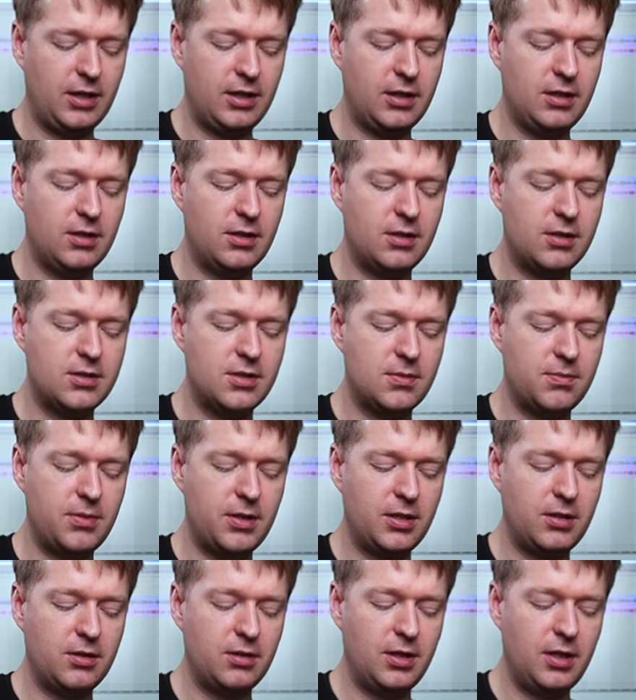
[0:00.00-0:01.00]
and then you're going to
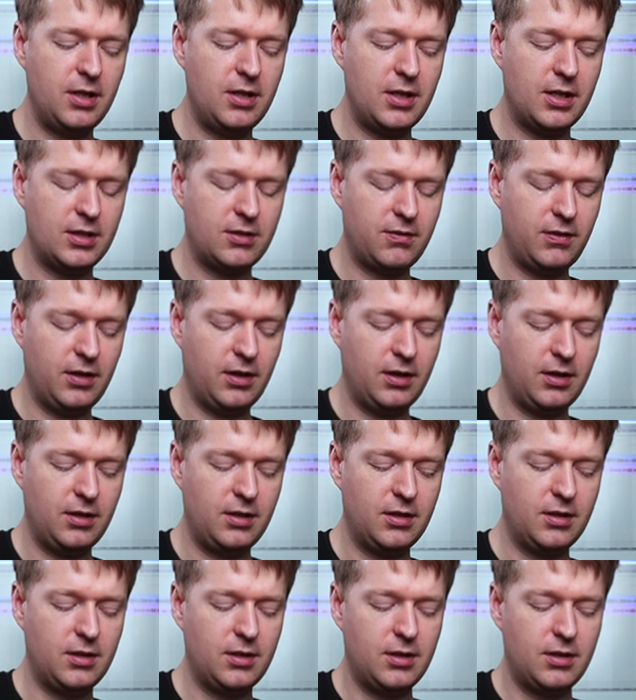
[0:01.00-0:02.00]
bring your index
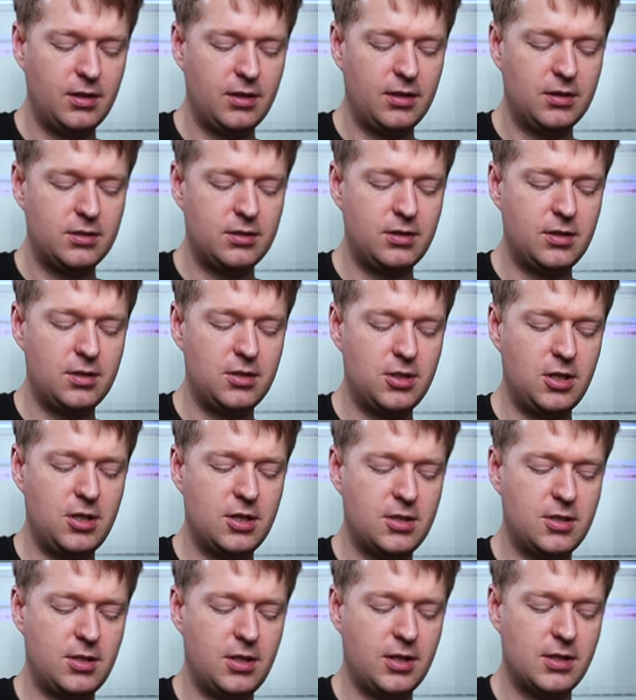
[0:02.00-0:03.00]
finger to the
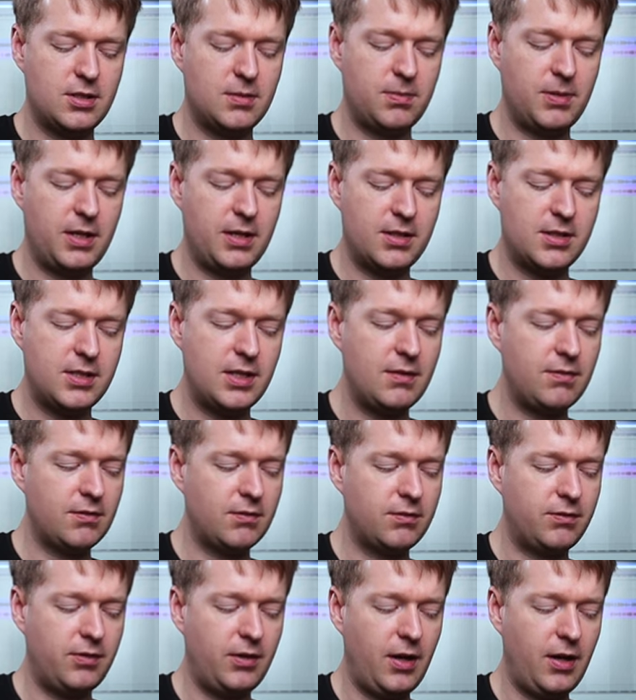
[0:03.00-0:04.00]
G string to play the
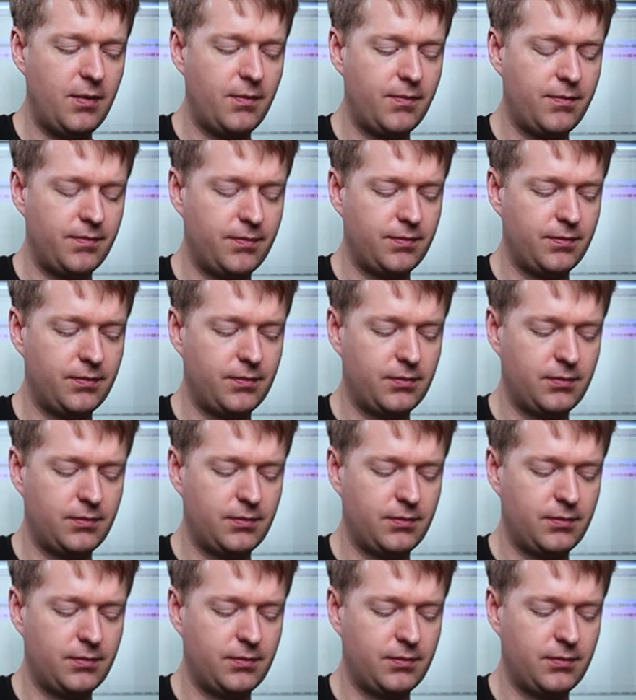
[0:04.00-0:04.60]
seventh fret. So